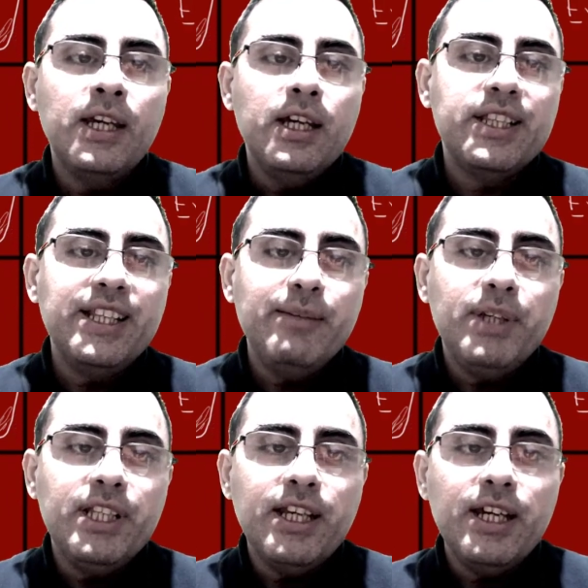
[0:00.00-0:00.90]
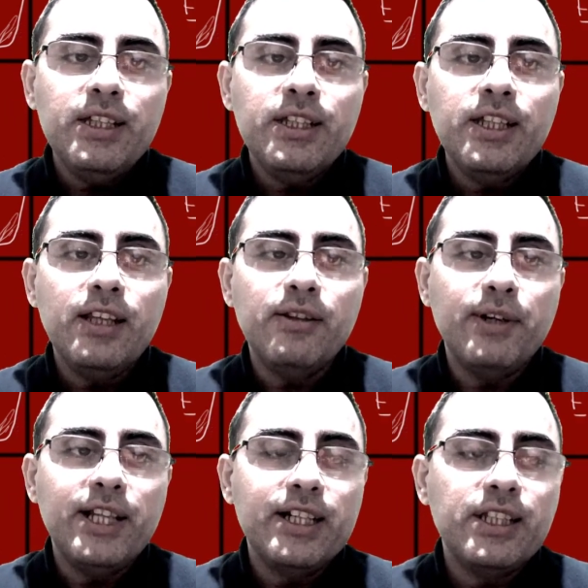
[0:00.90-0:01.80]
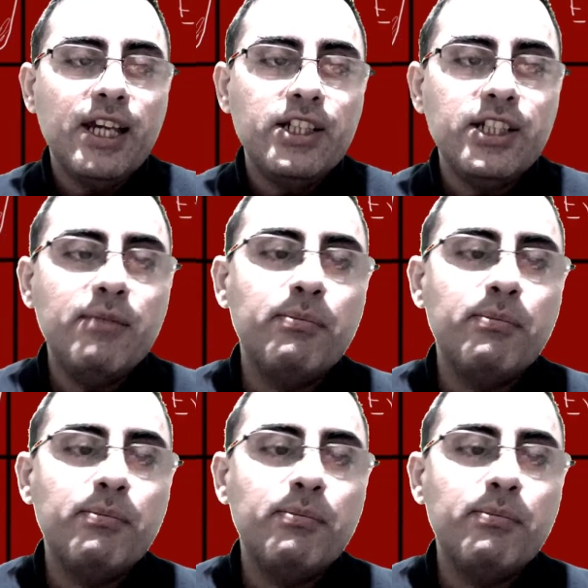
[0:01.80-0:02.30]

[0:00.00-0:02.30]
sleepiness and relaxation,